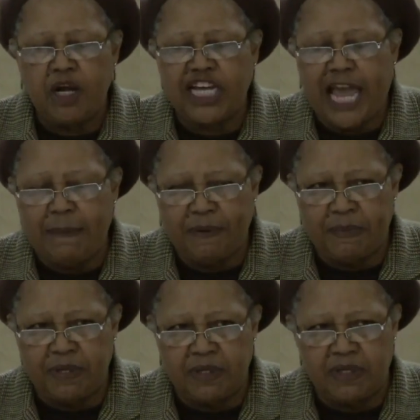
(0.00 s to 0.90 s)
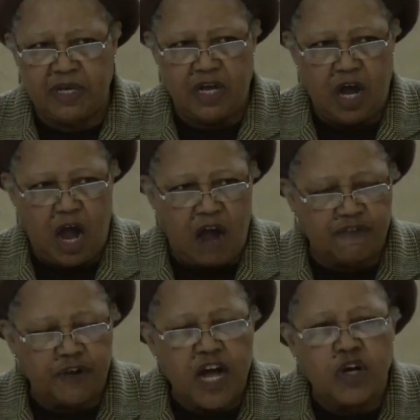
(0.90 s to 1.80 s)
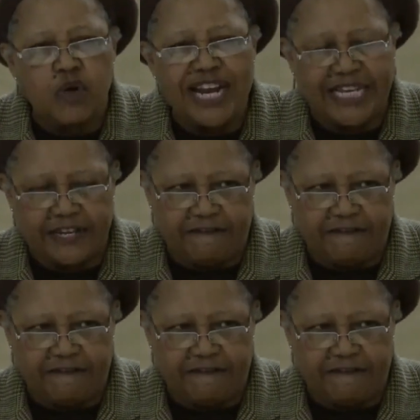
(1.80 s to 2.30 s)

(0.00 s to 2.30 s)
capable of great